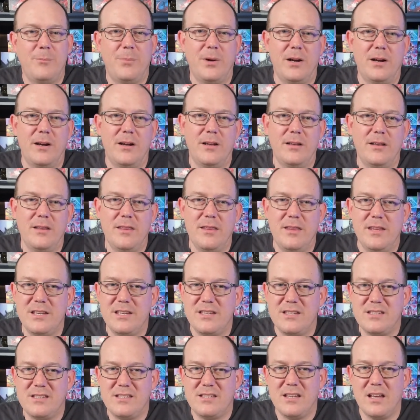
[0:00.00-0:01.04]
but
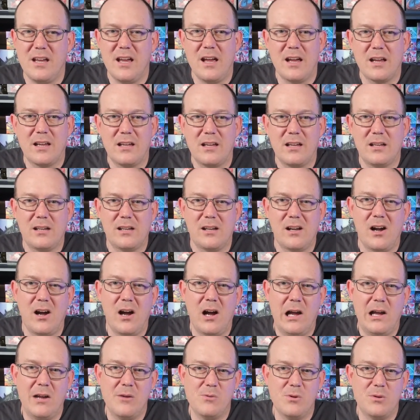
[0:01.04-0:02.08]
this deck,
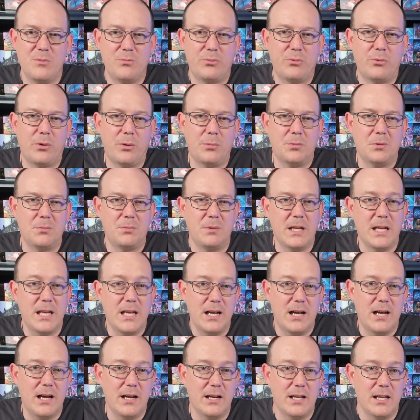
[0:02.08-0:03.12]
I would probably
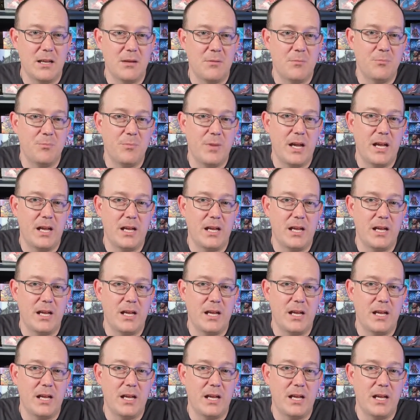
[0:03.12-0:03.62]
cut him